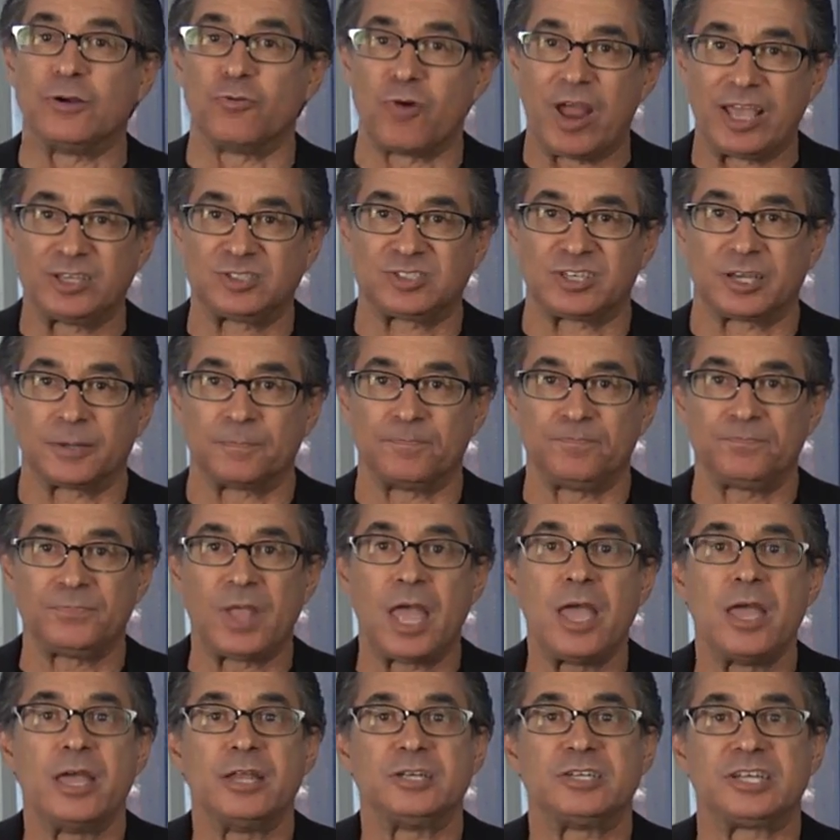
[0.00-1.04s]
in racing
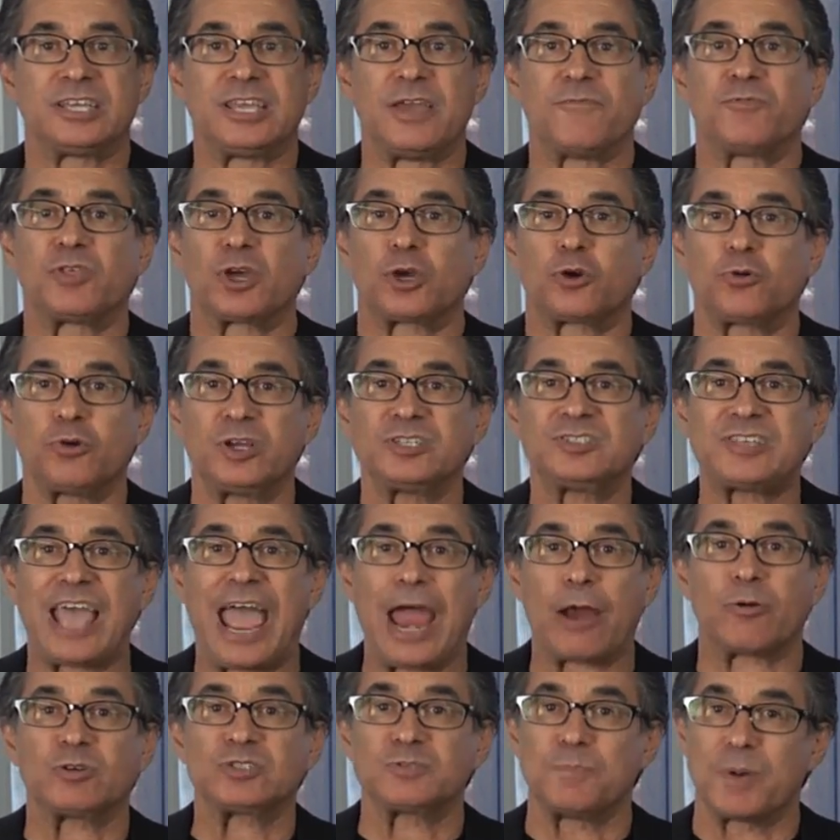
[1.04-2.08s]
to give the Chris
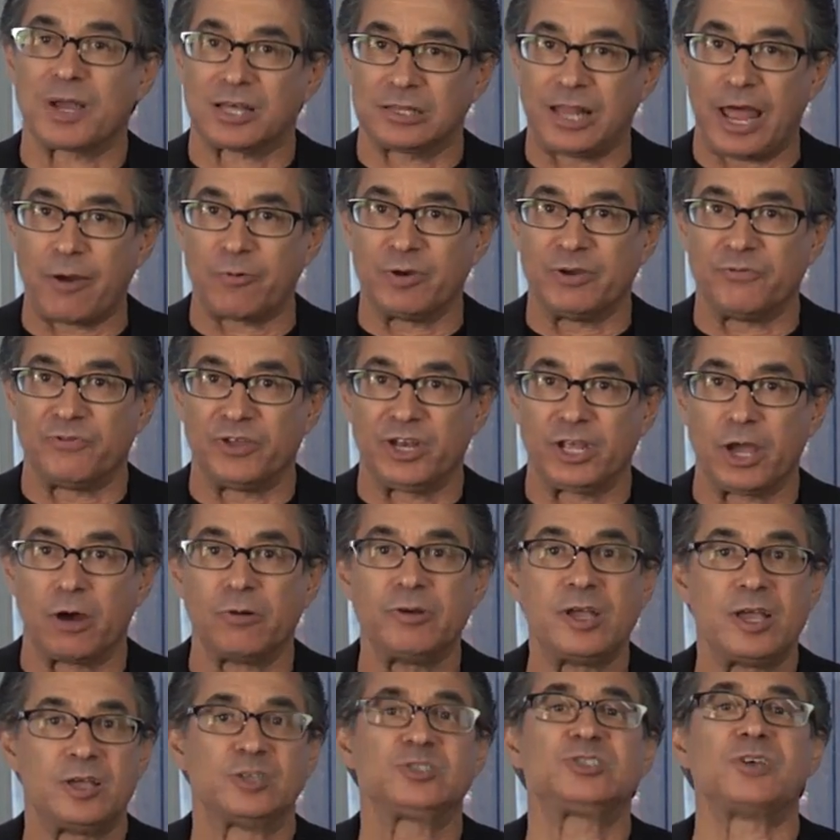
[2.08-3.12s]
Harris McLaren
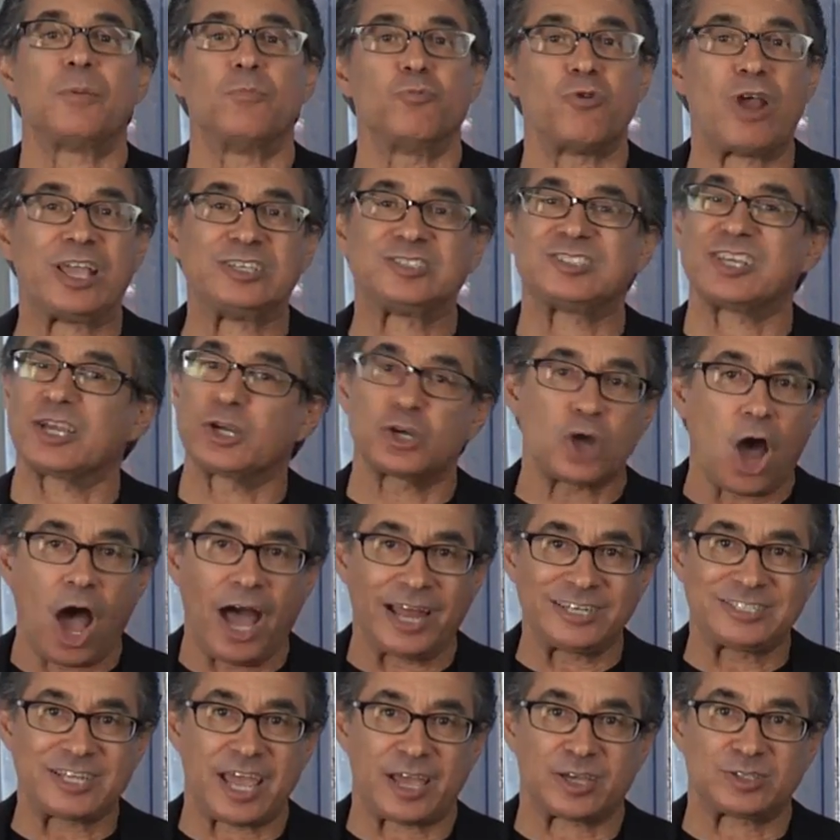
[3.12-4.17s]
video some racing
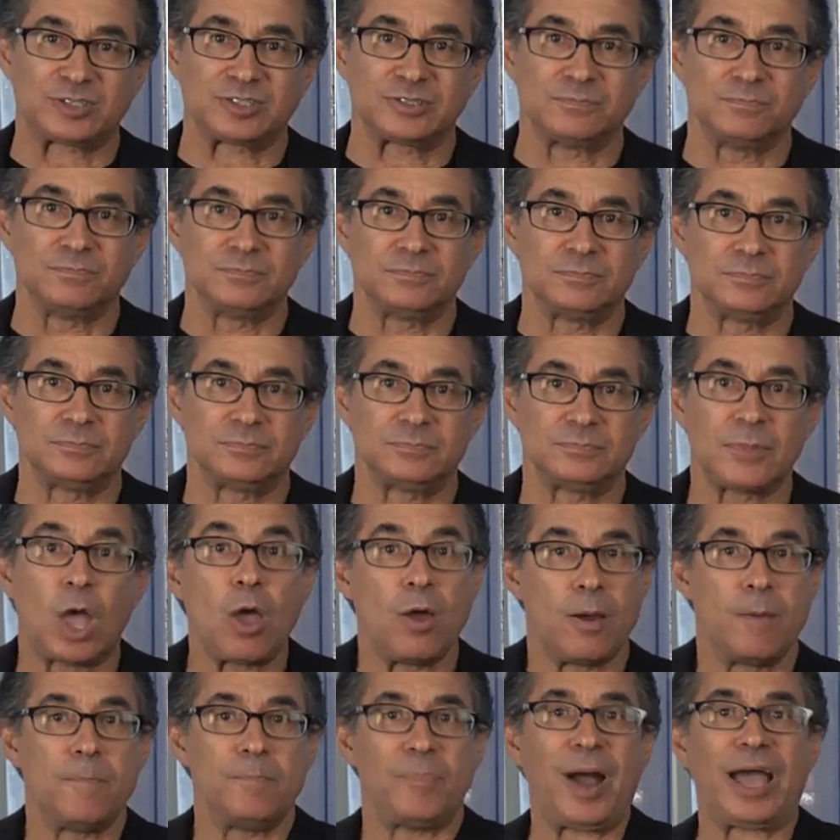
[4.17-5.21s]
context.
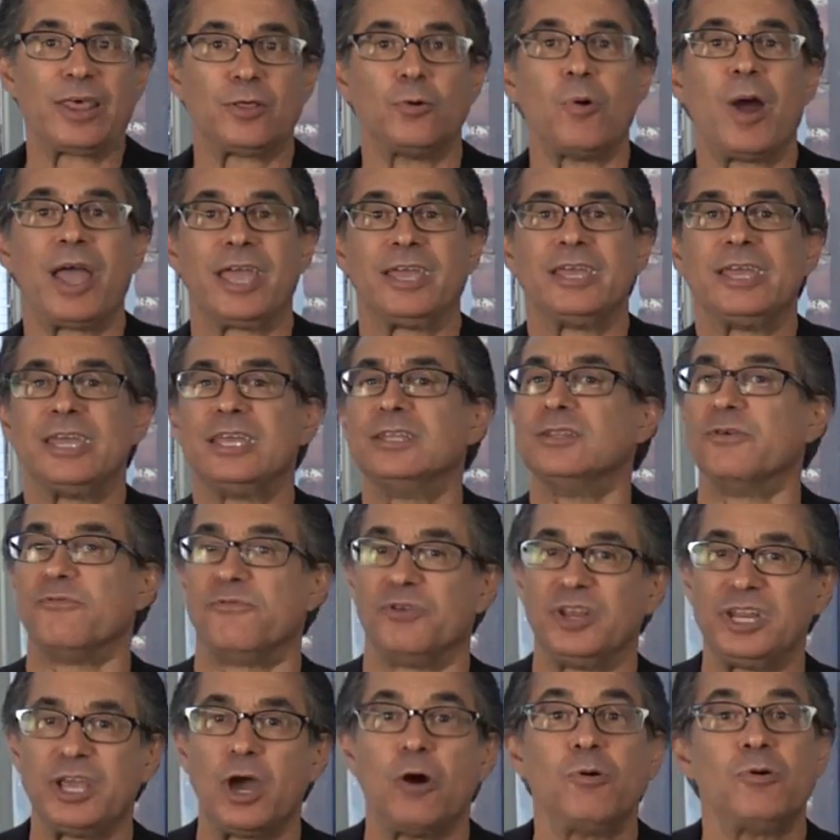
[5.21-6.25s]
By the way, in the
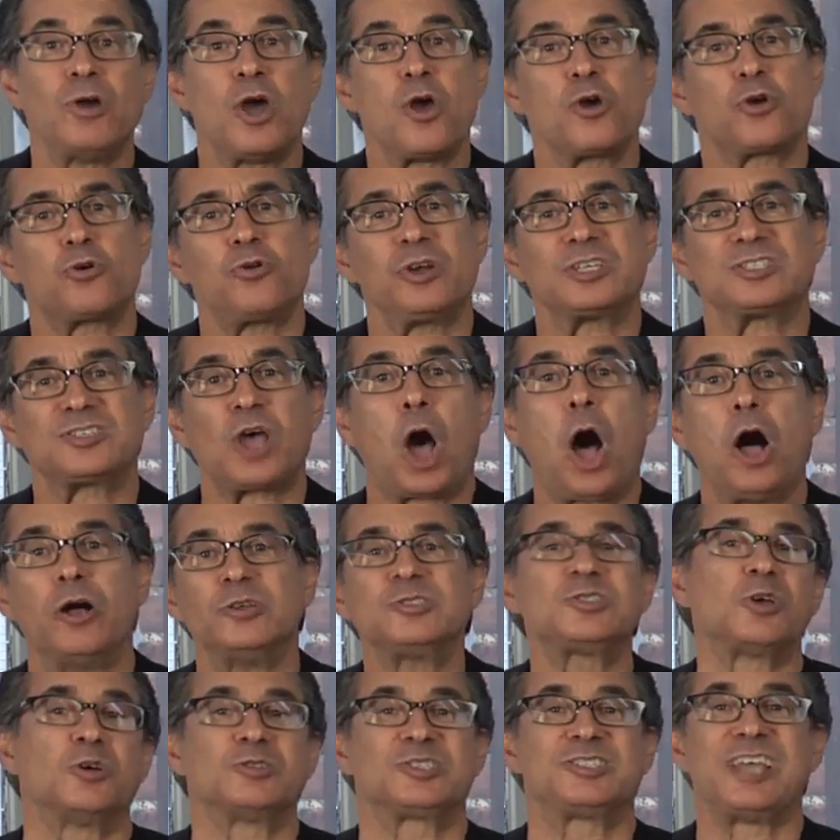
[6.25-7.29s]
video, Chris
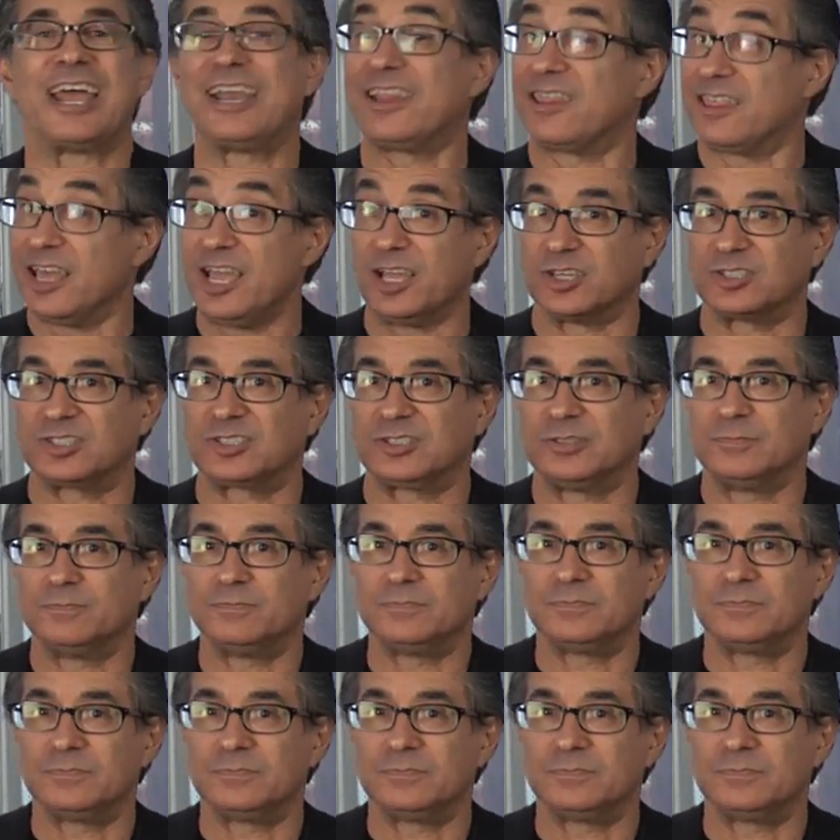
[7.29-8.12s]
also said this